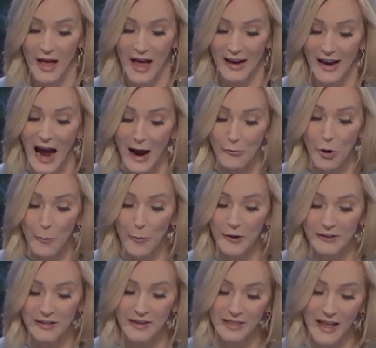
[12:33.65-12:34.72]
And I will
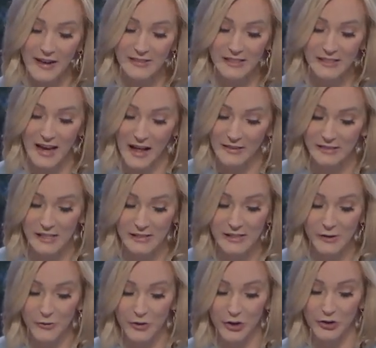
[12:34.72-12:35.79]
put ten thousand talents of
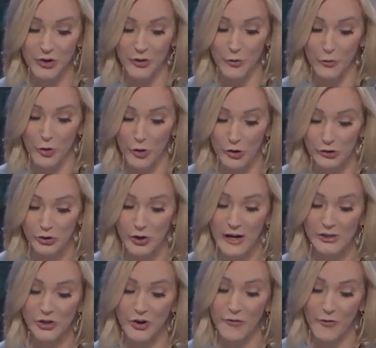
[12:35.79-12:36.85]
silver into the royal
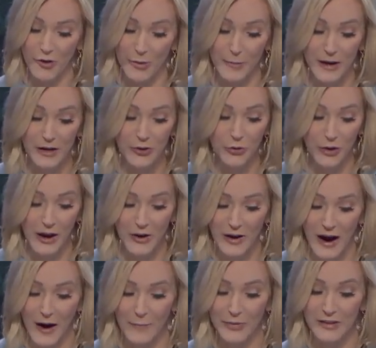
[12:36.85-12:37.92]
treasury for the men who
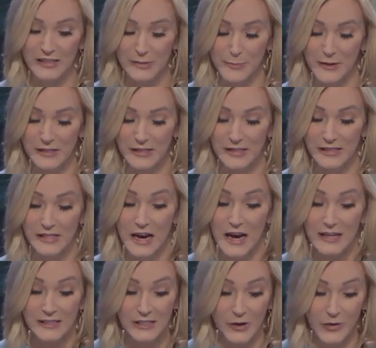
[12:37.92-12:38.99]
carry out this business.
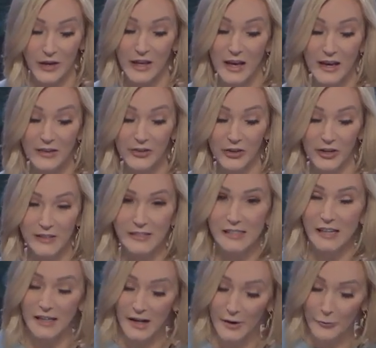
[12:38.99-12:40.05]
So the king took a
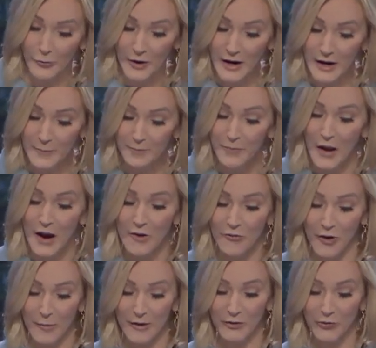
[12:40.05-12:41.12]
signet ring
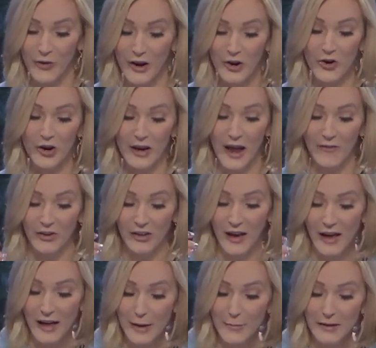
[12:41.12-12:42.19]
from his finger, gave it to
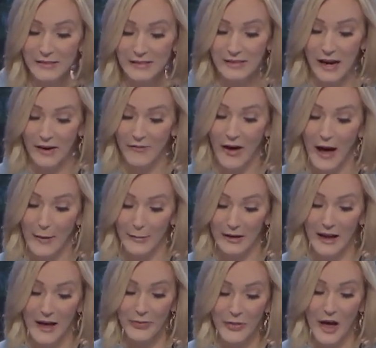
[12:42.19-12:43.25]
Haman, son of
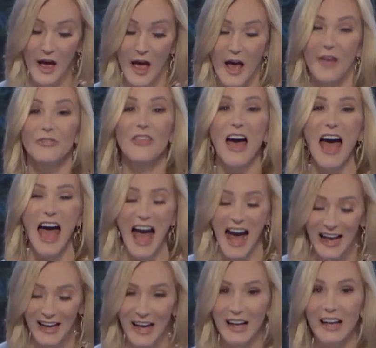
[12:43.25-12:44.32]
Hamadatha, the
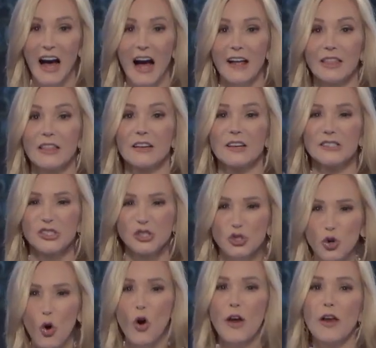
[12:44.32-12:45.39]
Agagite, the
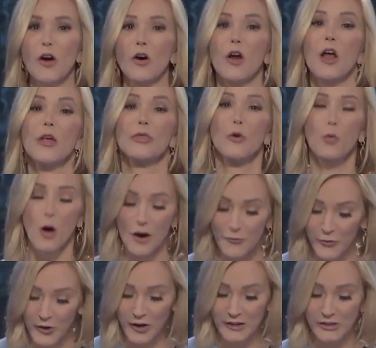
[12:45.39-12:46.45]
destroyer, the one
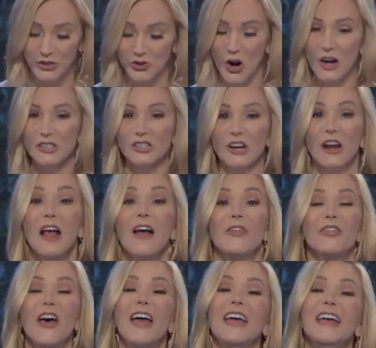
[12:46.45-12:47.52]
for destruction,
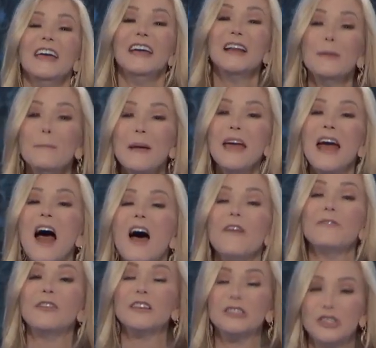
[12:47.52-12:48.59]
the enemy
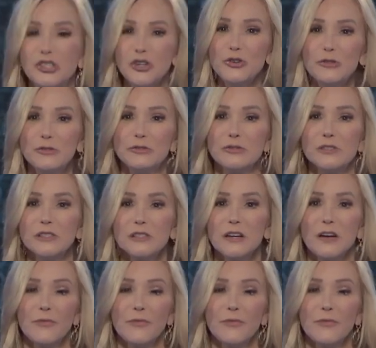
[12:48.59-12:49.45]
of the Jews,